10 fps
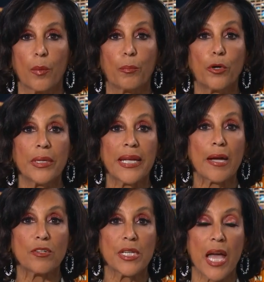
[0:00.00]
Maury
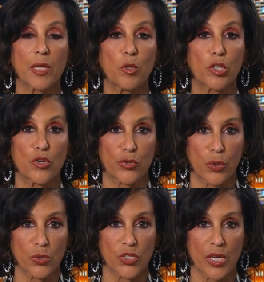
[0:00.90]
County Animal
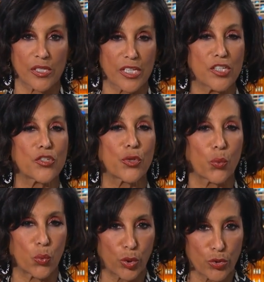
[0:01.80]
Control says it's
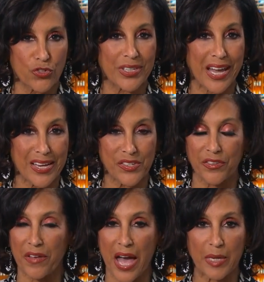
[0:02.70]
the worst
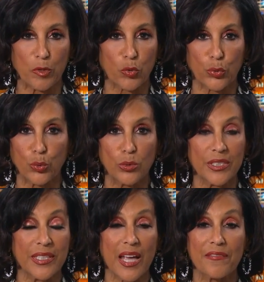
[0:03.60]
case of animal
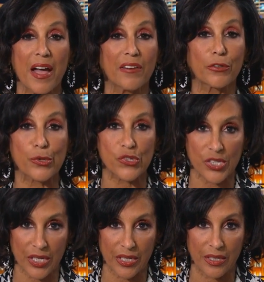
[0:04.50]
cruelty they've ever
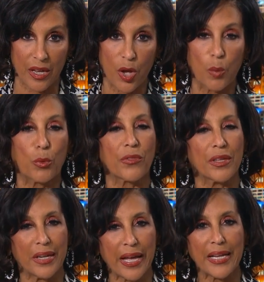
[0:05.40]
seen. More
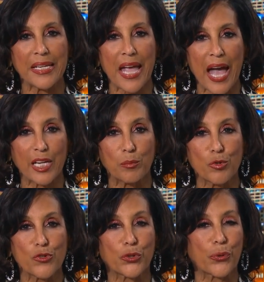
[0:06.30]
than 80
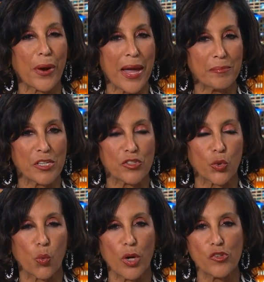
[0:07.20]
animals crammed
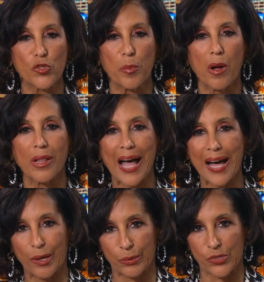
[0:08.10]
into one small
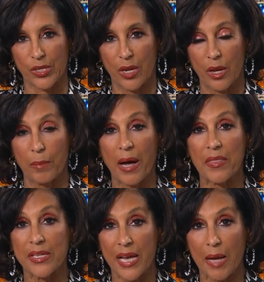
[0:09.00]
house.
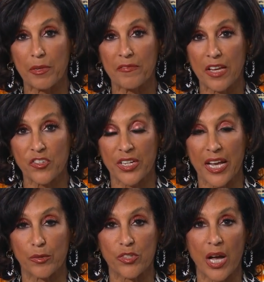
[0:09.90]
By the time
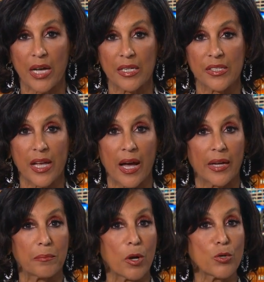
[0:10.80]
investigators got
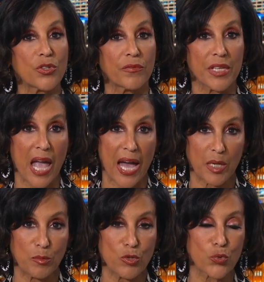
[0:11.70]
inside, most of the
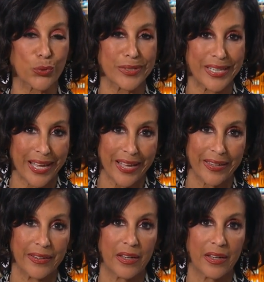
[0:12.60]
animals were dead.